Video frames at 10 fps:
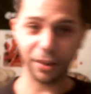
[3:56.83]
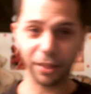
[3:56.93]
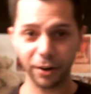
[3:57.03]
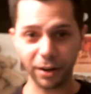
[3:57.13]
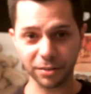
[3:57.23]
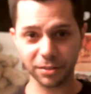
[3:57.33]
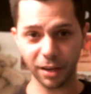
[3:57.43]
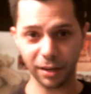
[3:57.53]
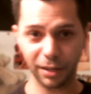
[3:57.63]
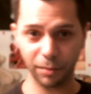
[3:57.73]
there is
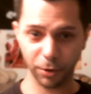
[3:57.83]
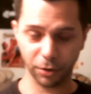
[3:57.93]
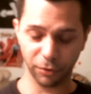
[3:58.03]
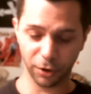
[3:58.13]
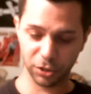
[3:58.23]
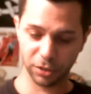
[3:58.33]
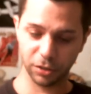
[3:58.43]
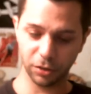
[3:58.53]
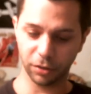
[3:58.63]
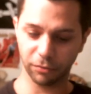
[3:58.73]
an ebook
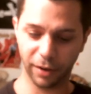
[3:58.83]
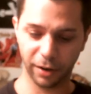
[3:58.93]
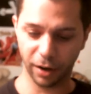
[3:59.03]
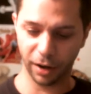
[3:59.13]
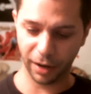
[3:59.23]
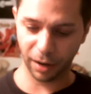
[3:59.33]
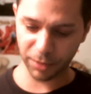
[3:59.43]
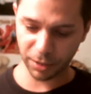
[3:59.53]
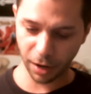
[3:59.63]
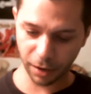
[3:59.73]
version. You can find it on
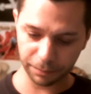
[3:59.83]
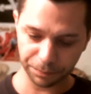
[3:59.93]
Amazon.